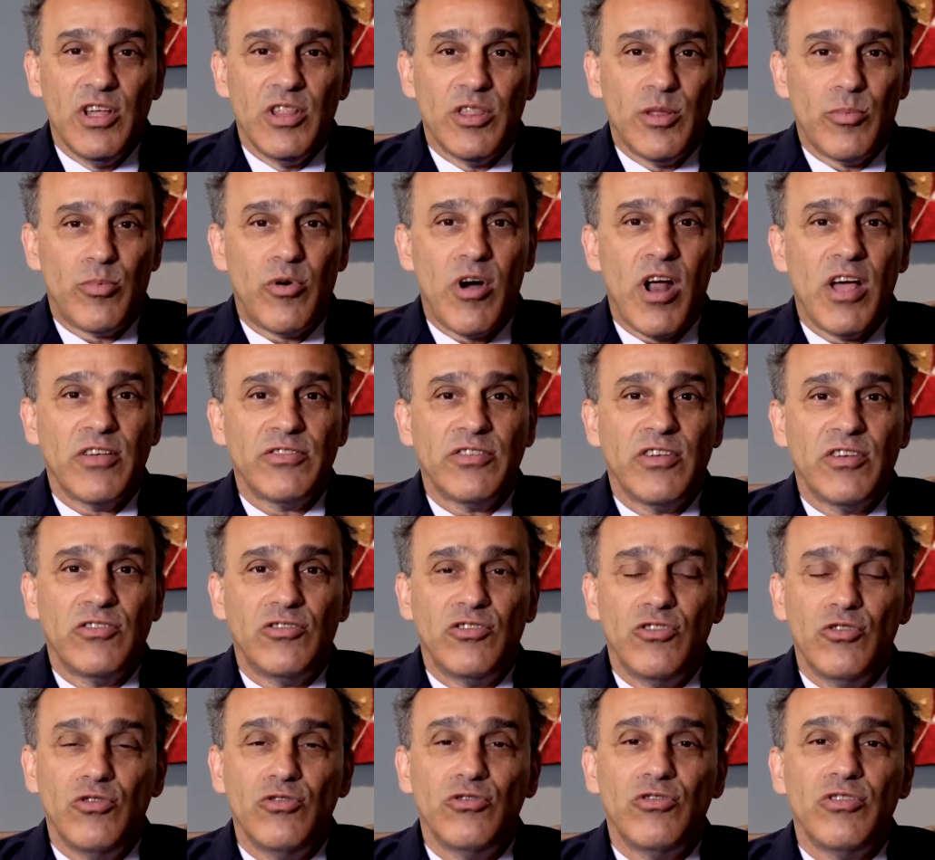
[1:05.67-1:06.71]
The process
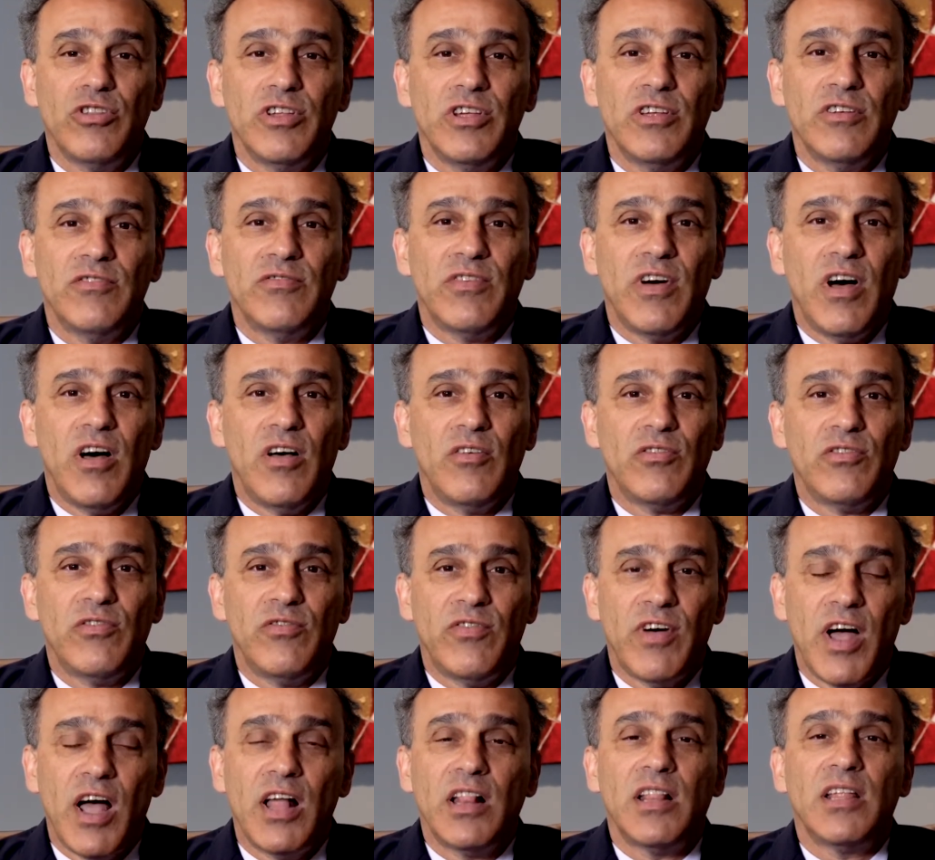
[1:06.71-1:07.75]
usually involves
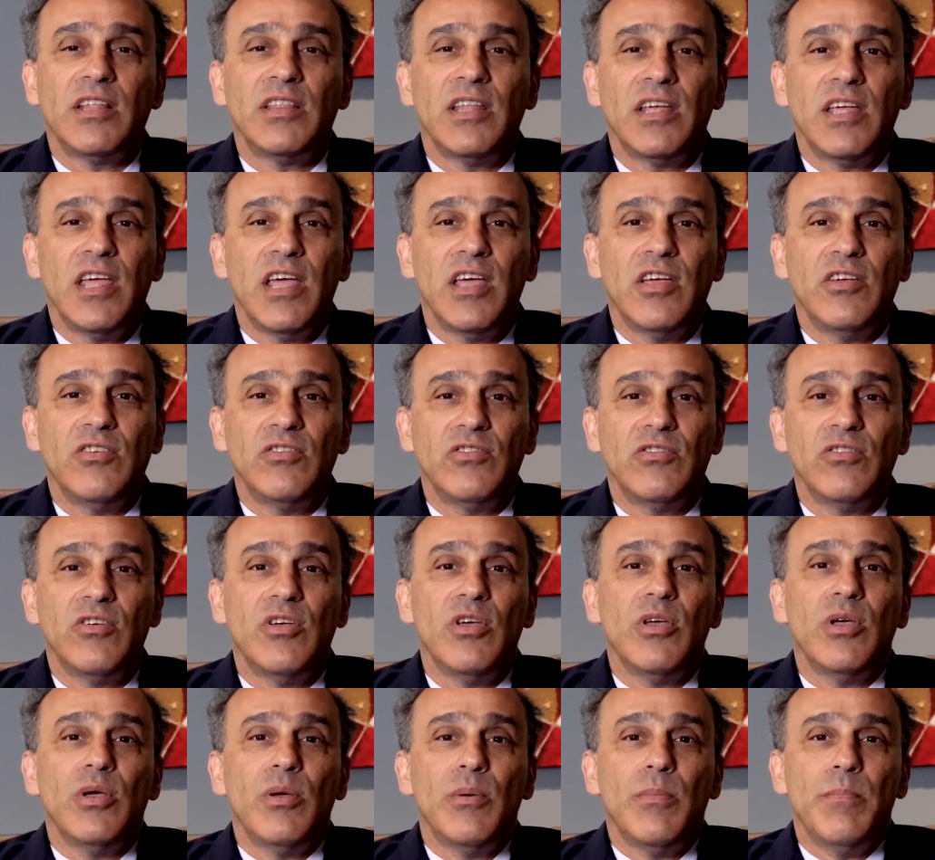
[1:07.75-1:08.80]
filing the case,
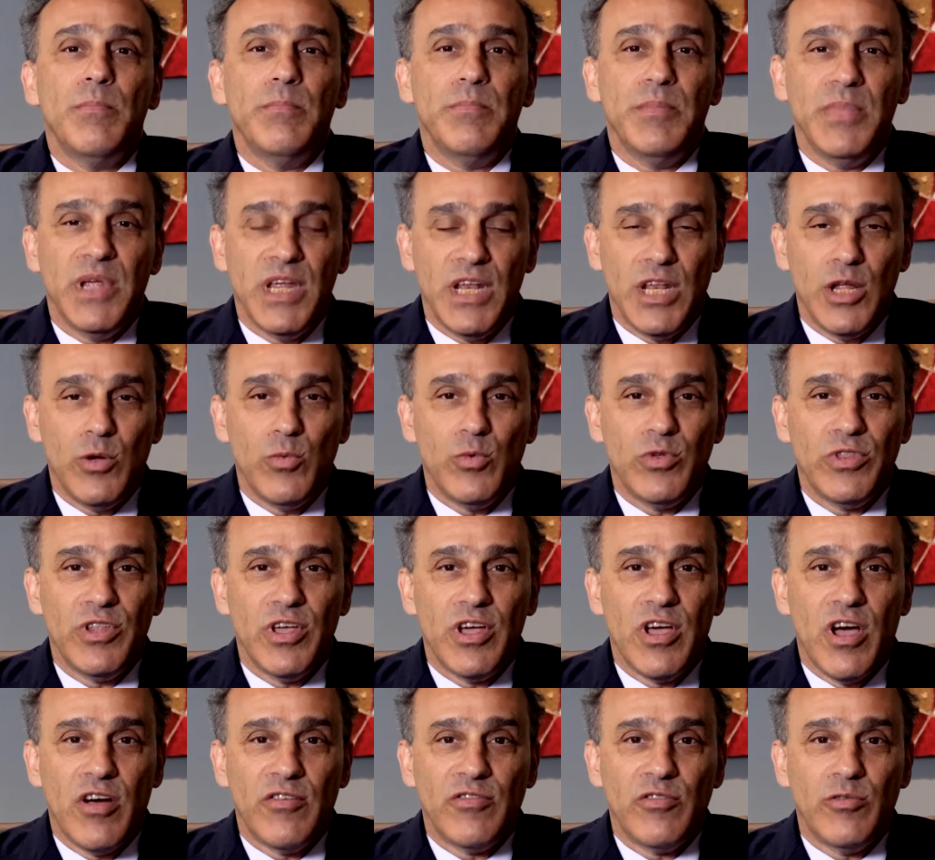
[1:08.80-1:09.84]
meeting with the
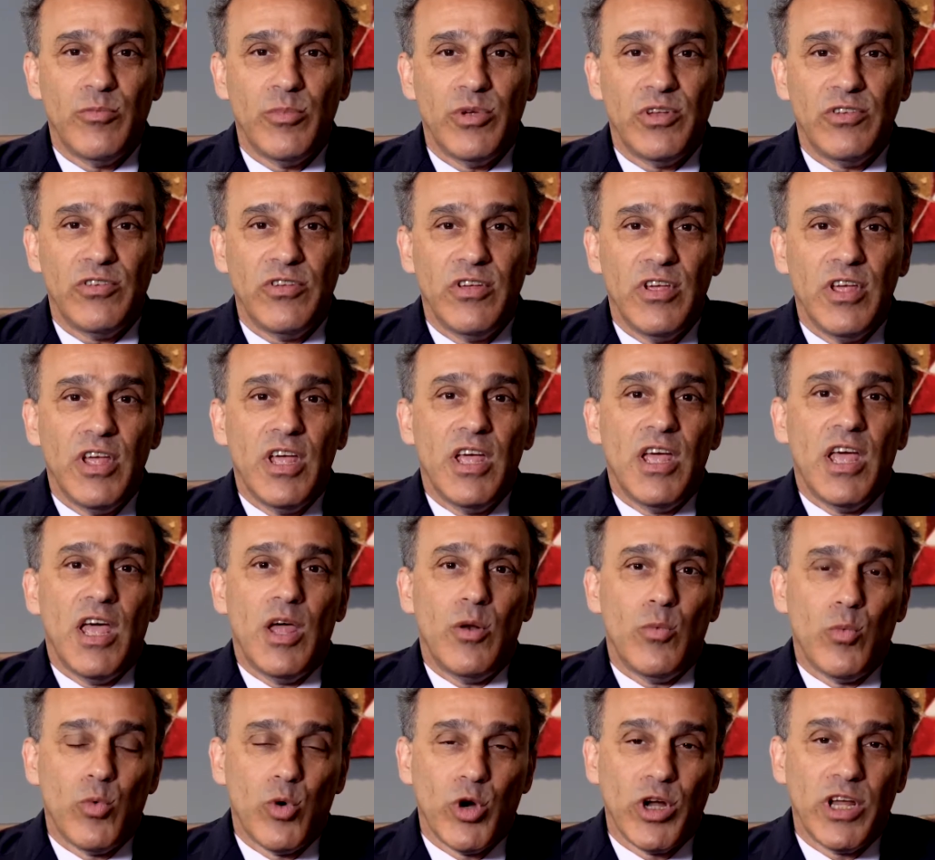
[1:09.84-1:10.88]
government,
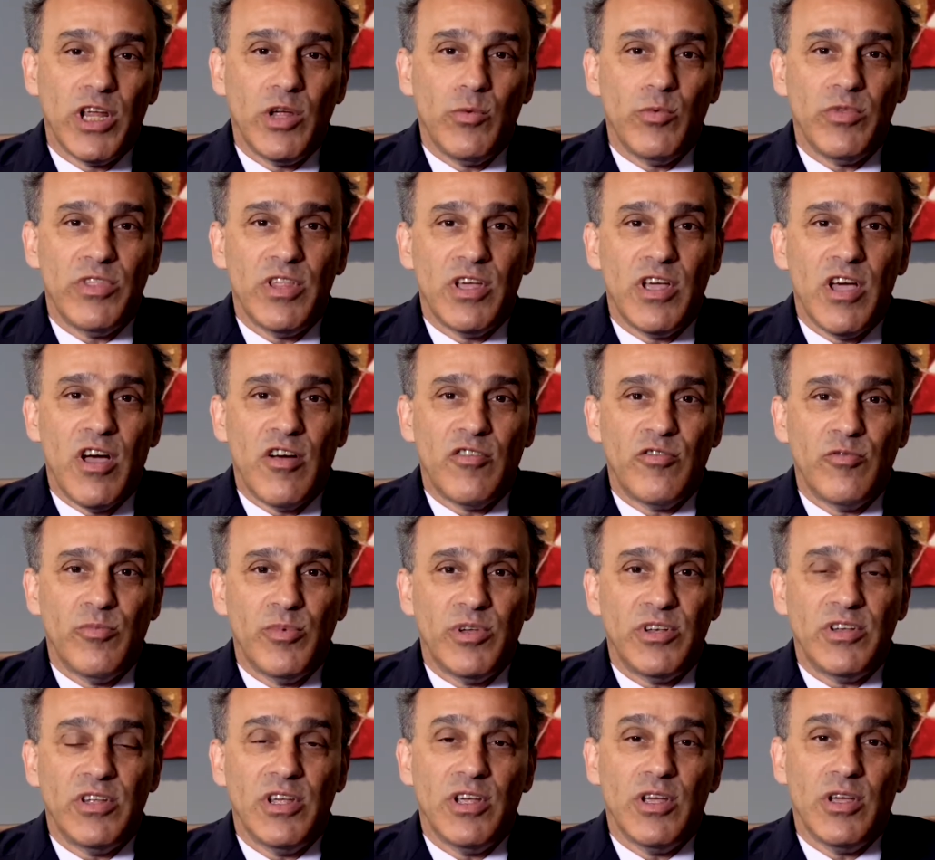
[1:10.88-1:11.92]
and working with the
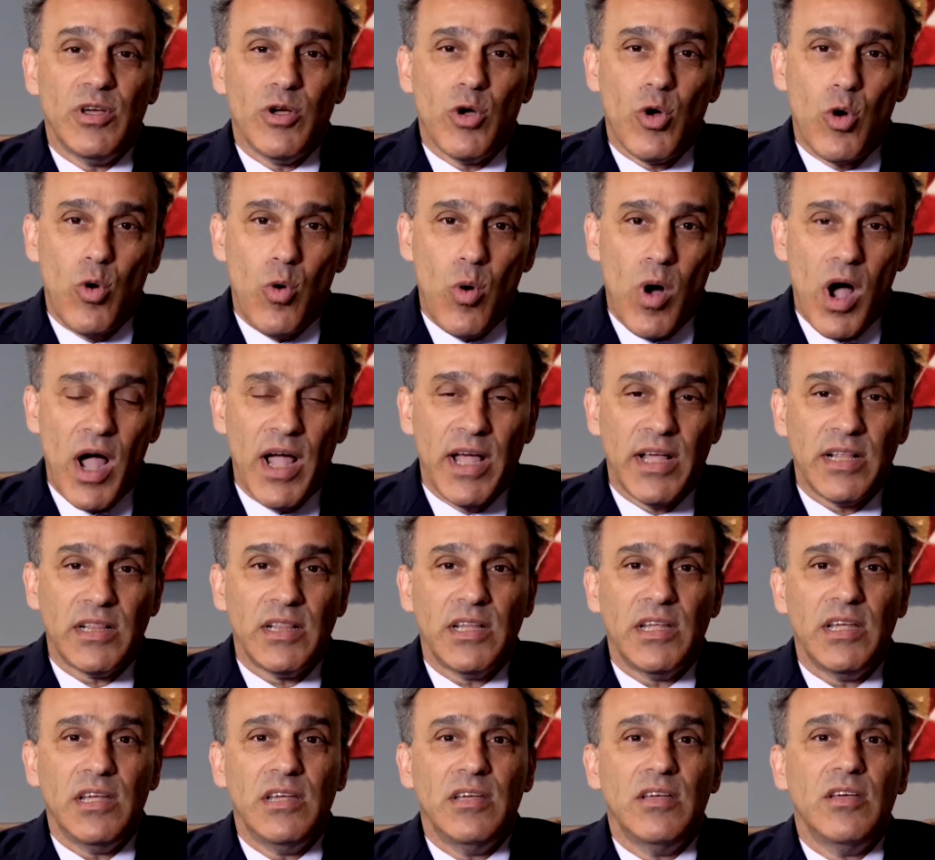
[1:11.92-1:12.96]
government
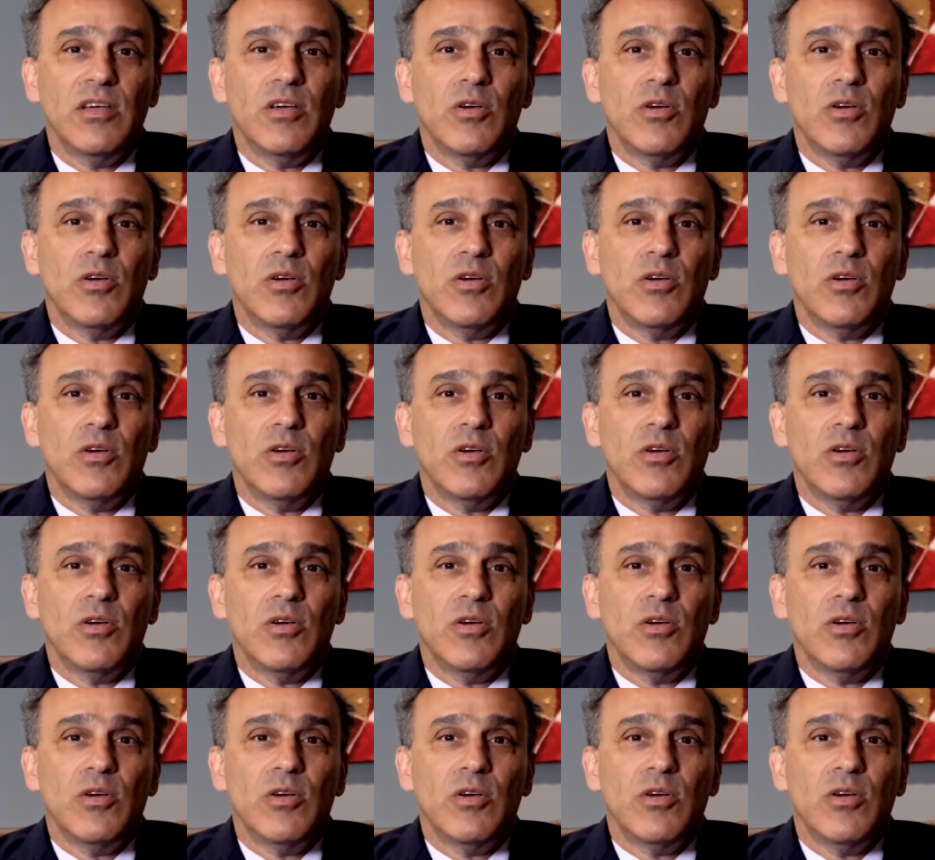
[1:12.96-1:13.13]
quietly,